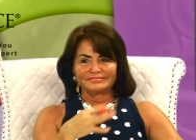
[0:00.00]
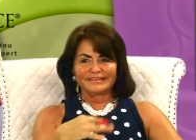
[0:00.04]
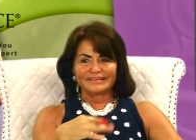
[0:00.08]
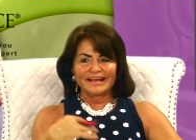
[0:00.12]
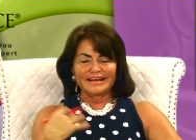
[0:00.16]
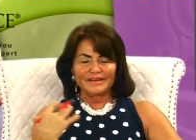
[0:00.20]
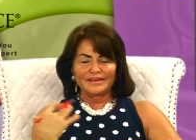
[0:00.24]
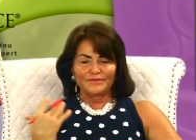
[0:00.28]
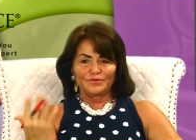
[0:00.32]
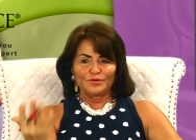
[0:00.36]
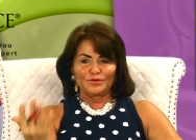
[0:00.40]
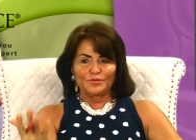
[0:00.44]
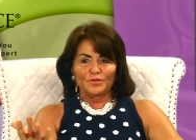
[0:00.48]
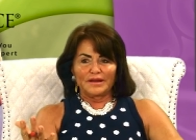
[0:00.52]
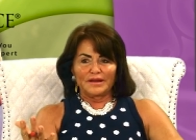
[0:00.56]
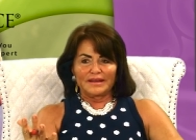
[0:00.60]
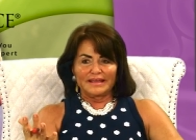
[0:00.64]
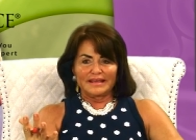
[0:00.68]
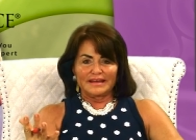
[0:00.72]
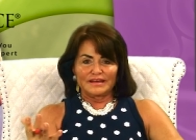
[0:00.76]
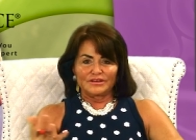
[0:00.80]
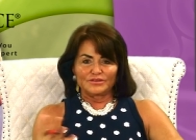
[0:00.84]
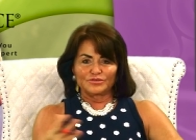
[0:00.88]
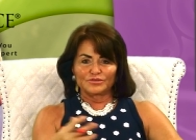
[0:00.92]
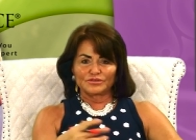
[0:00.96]
and if you want to
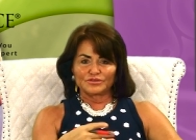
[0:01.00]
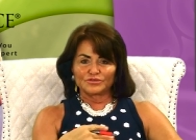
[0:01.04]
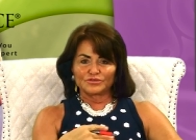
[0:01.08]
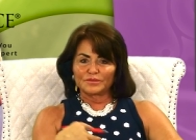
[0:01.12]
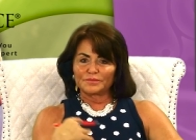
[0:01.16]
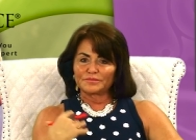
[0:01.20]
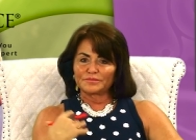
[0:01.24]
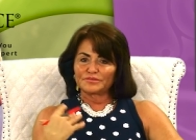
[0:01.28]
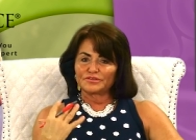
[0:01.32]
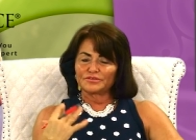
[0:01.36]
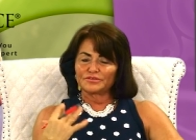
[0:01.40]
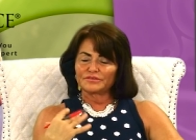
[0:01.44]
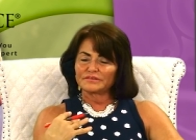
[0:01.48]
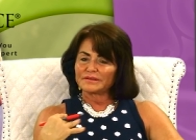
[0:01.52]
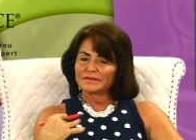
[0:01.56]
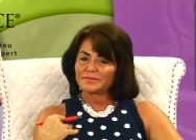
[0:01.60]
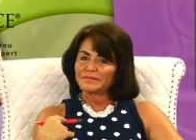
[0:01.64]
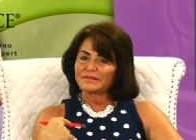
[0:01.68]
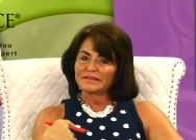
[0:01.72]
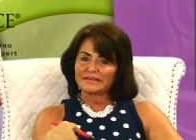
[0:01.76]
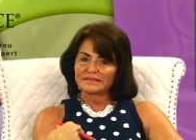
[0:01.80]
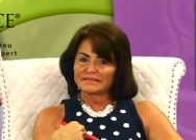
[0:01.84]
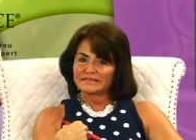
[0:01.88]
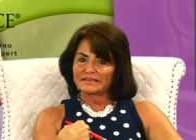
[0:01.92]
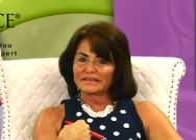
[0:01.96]
get into a swimsuit, some
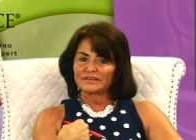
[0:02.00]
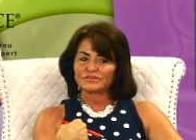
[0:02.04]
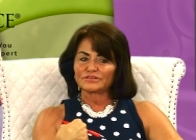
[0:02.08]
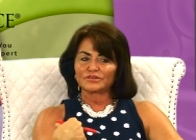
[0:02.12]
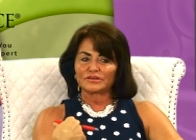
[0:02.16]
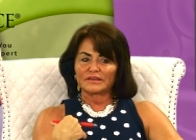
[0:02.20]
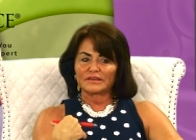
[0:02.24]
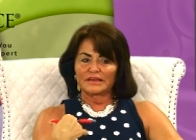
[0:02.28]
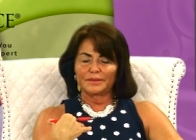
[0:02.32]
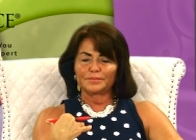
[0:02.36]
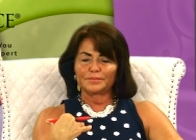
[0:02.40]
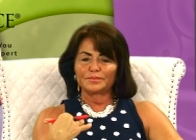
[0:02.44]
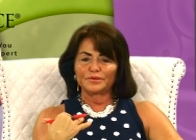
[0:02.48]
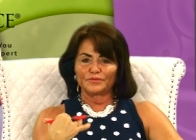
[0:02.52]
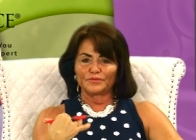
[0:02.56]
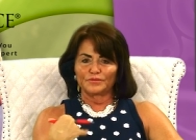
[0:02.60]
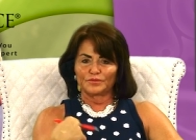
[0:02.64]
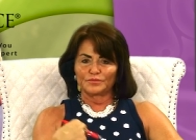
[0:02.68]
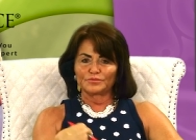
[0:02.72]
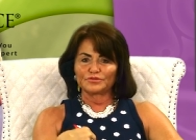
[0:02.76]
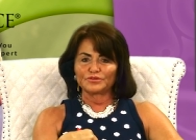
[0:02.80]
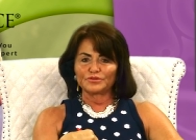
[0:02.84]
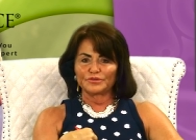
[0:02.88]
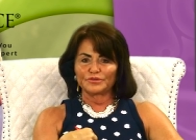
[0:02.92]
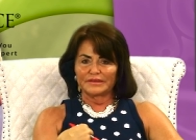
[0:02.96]
of these things will keep you
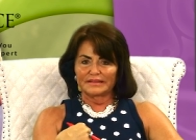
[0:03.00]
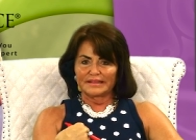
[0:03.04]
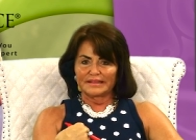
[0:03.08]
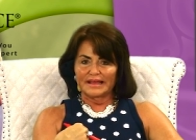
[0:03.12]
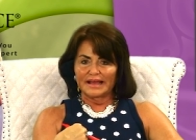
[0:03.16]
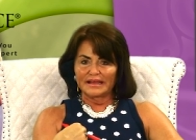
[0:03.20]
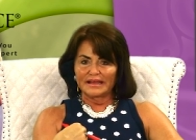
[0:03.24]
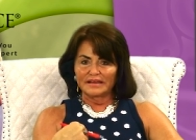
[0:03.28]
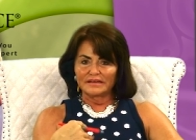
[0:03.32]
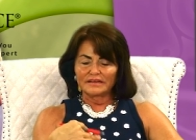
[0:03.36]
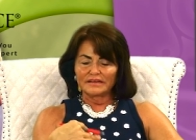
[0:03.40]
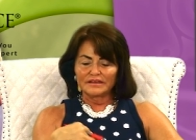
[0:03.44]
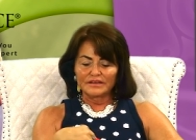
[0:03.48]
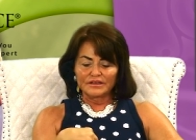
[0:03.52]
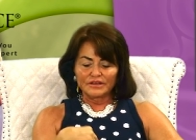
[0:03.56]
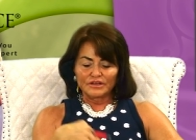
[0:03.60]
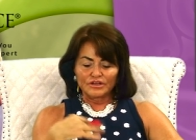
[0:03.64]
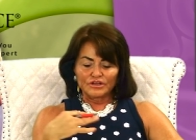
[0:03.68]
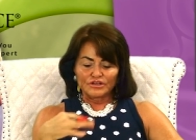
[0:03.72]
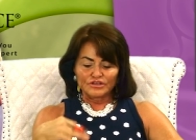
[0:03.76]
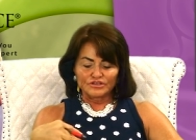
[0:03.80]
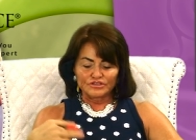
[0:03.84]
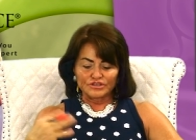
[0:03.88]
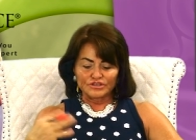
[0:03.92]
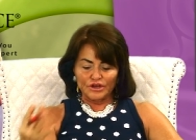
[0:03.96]
from doing that.
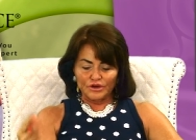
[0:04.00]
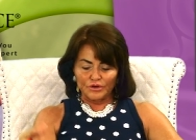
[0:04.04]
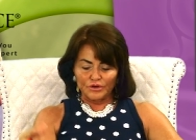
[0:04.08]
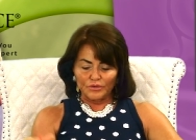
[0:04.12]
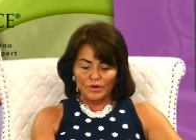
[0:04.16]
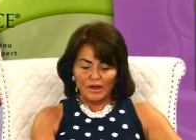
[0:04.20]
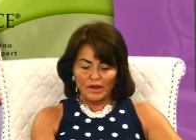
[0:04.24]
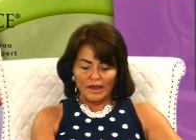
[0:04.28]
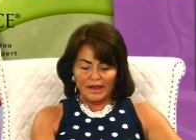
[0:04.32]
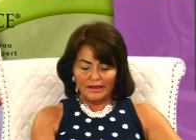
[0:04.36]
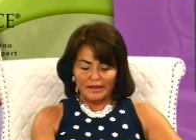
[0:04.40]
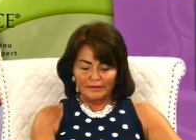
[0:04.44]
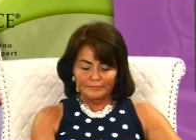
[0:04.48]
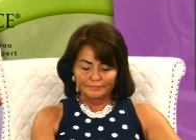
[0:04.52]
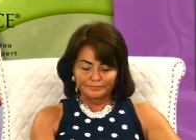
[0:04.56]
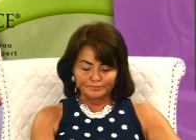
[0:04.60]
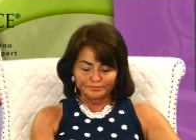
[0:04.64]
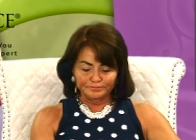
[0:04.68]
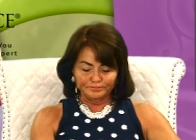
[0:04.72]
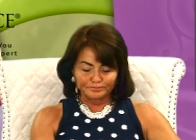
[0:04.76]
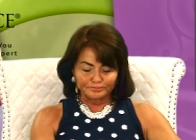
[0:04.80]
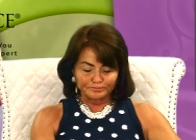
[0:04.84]
So um,